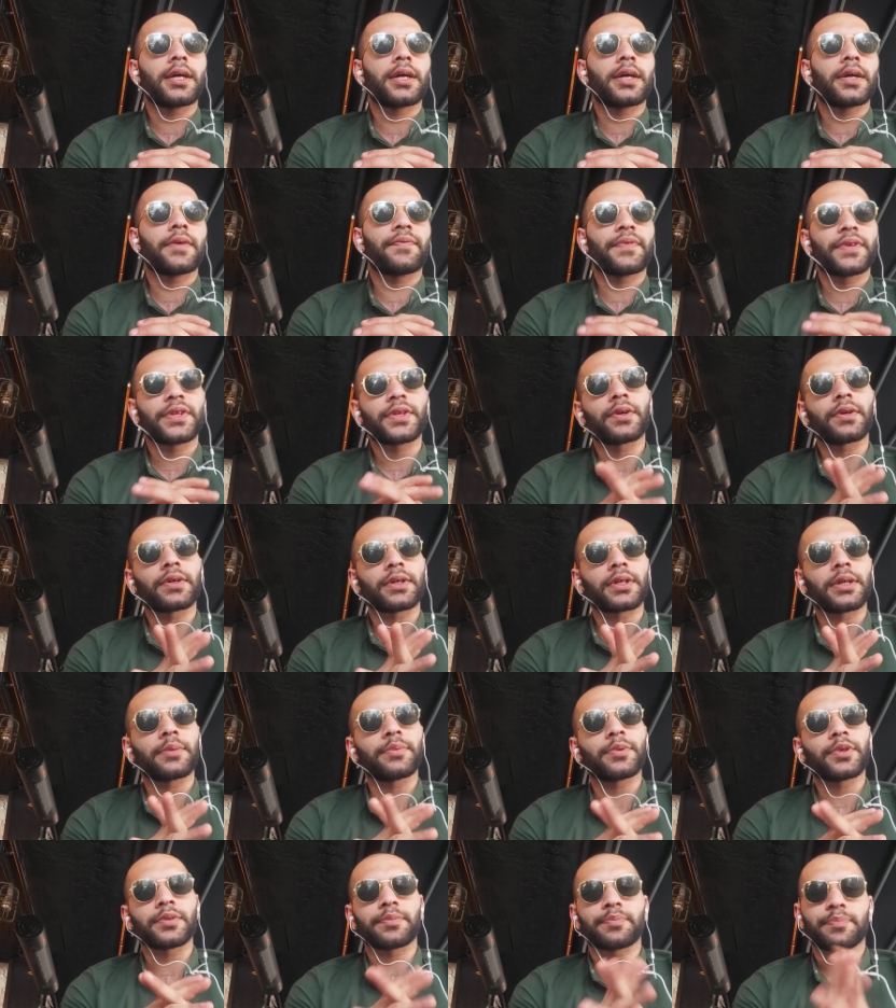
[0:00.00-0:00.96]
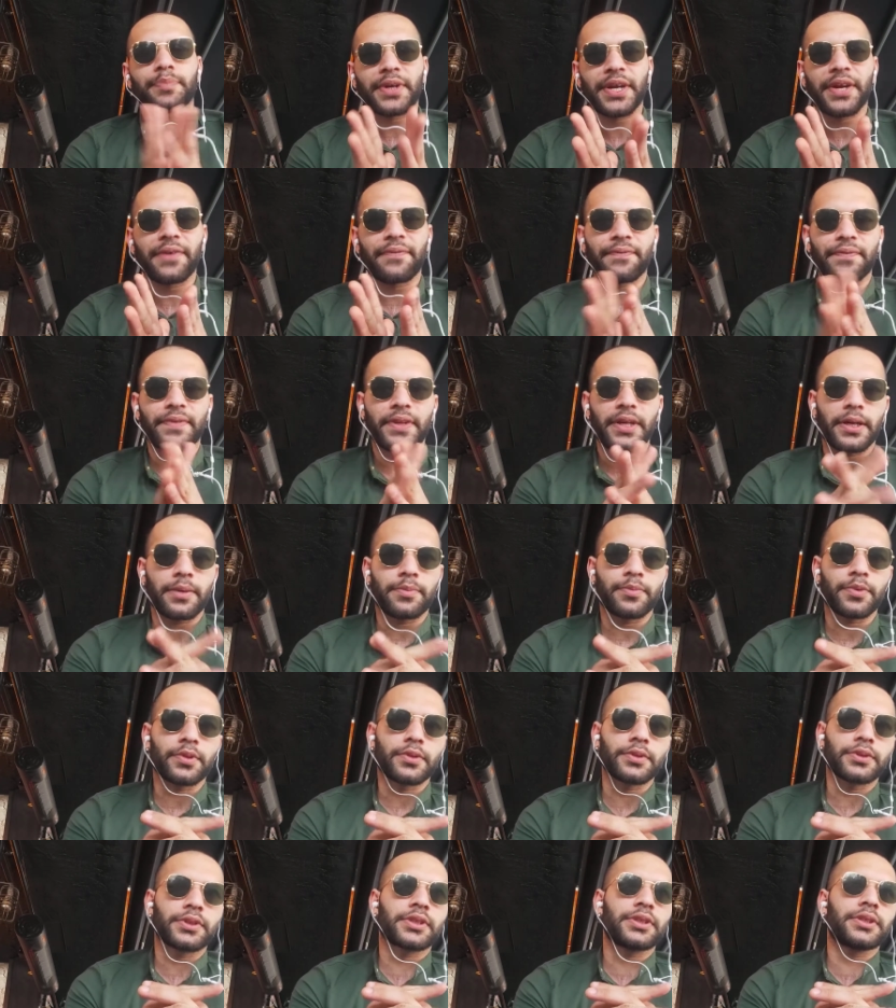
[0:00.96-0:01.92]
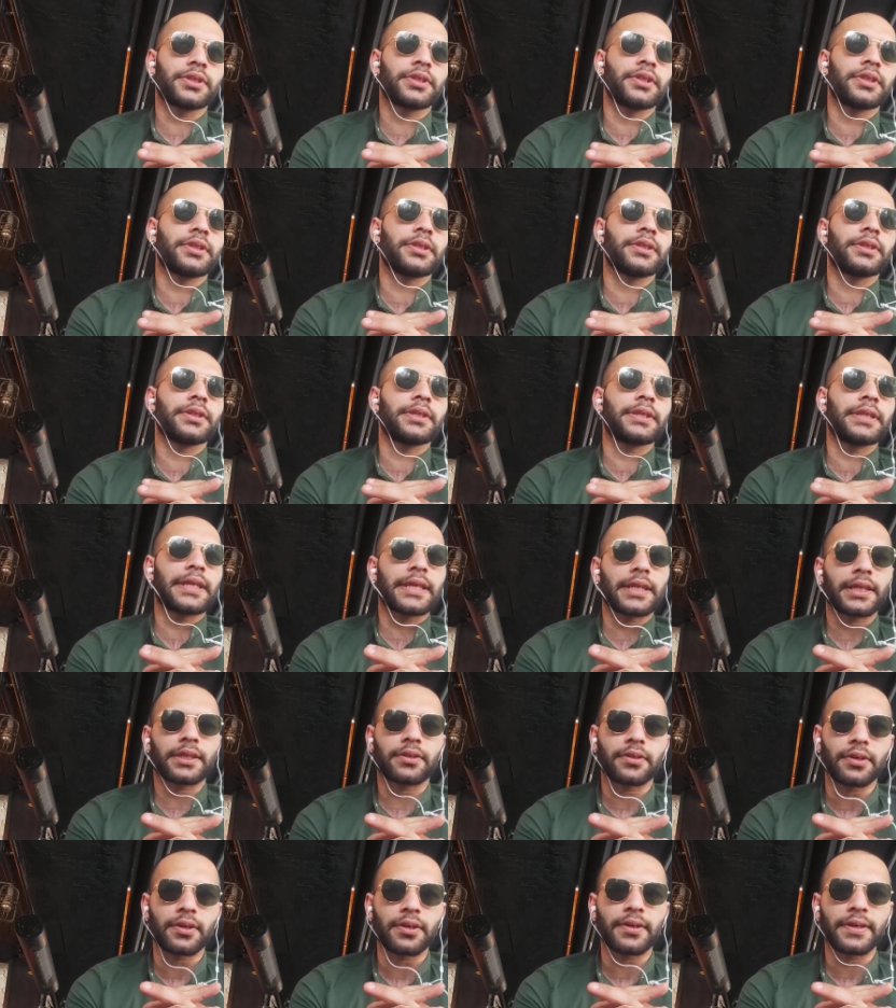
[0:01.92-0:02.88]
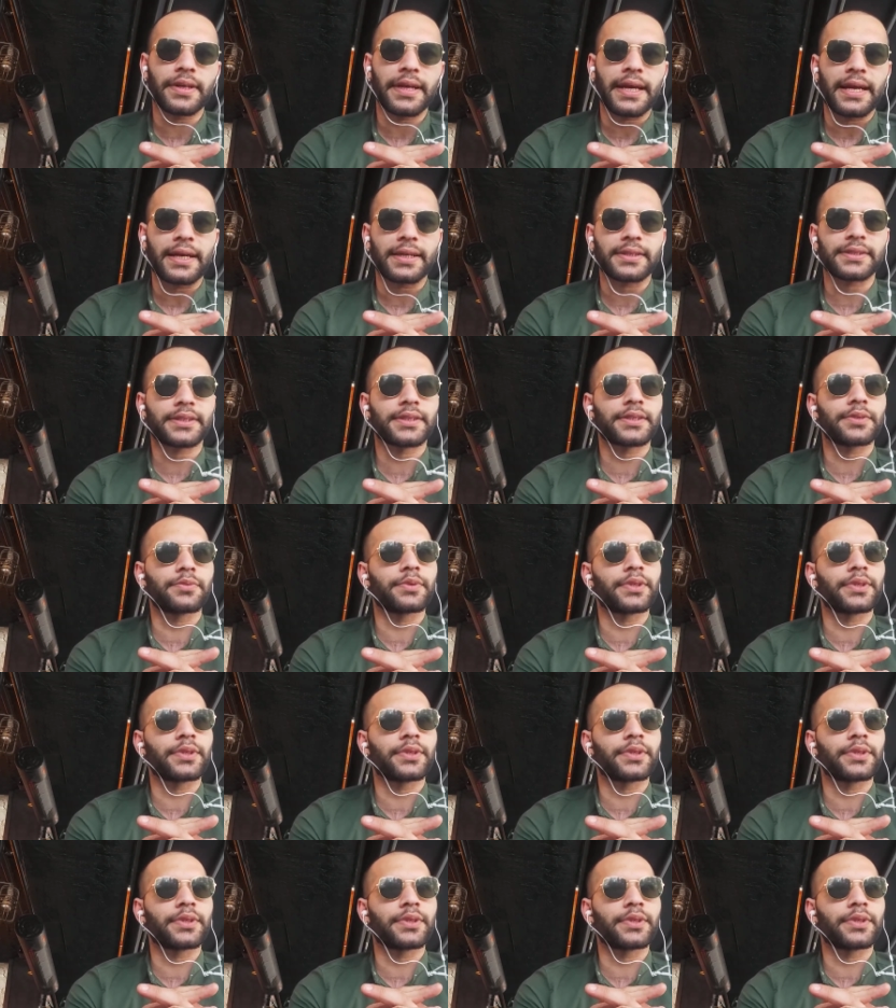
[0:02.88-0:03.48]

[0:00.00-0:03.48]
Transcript: if you talk about briefly about neocortex,